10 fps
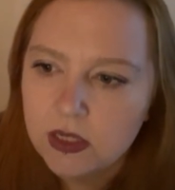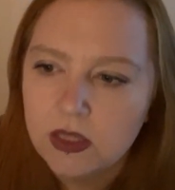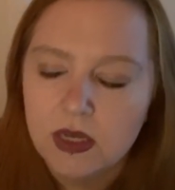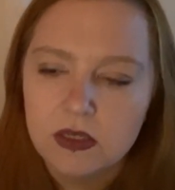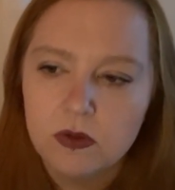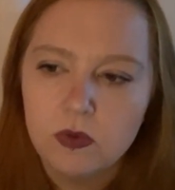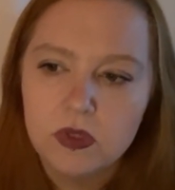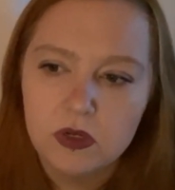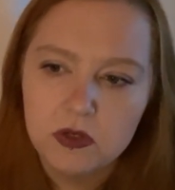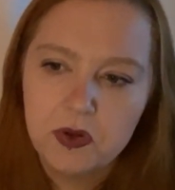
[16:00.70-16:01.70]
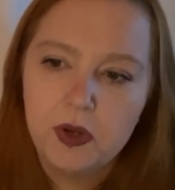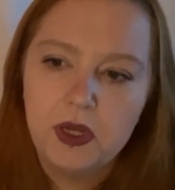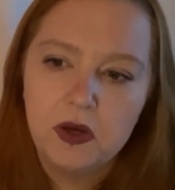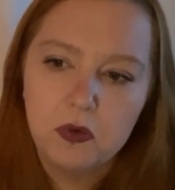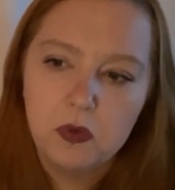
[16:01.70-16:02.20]
and that's also
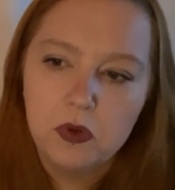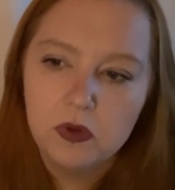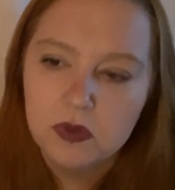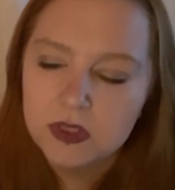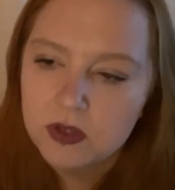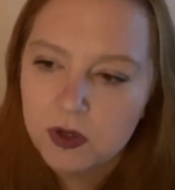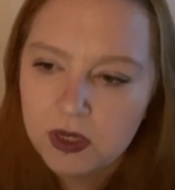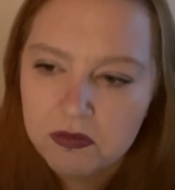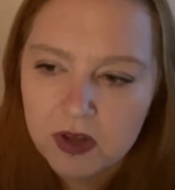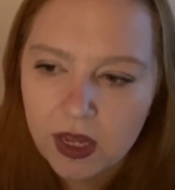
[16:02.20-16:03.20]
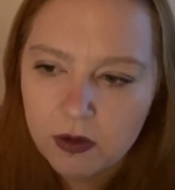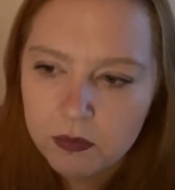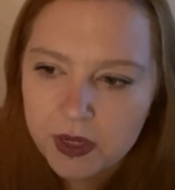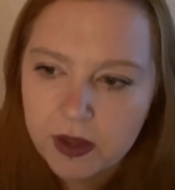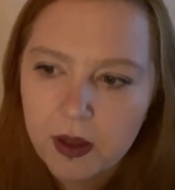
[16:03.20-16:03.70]
totally cool, totally fine,
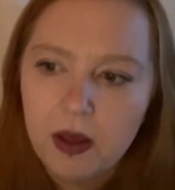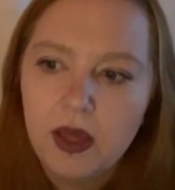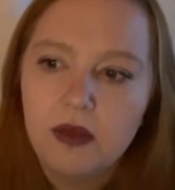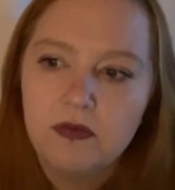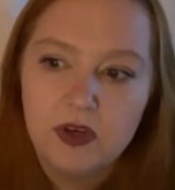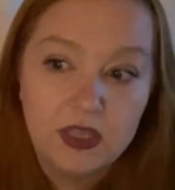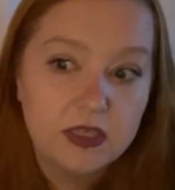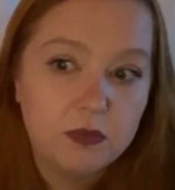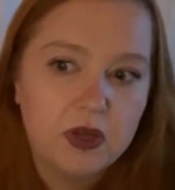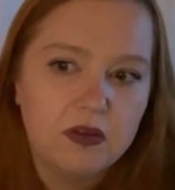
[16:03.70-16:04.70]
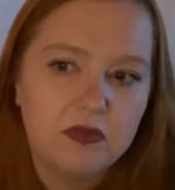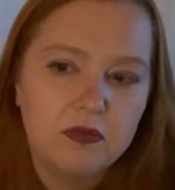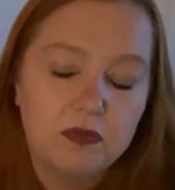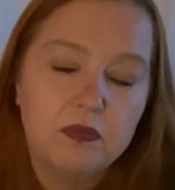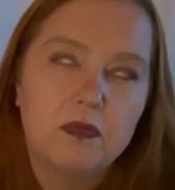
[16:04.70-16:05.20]
but I find this
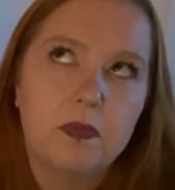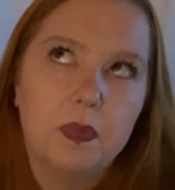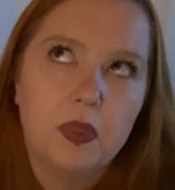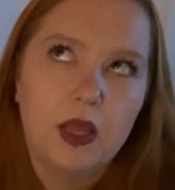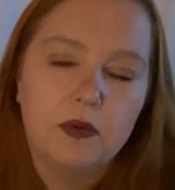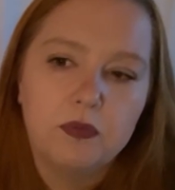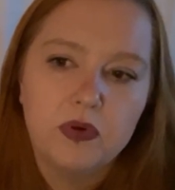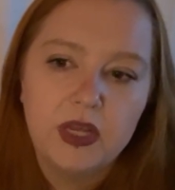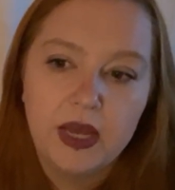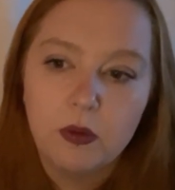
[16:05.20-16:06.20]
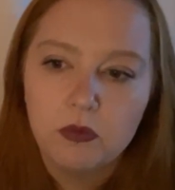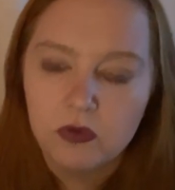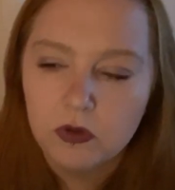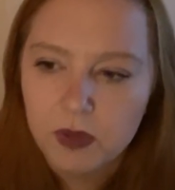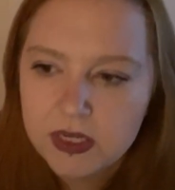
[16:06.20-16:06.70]
pretty
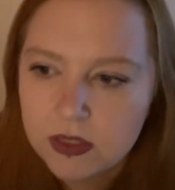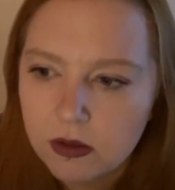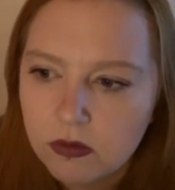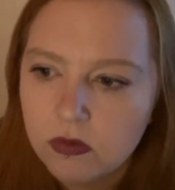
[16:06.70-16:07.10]
helpful myself.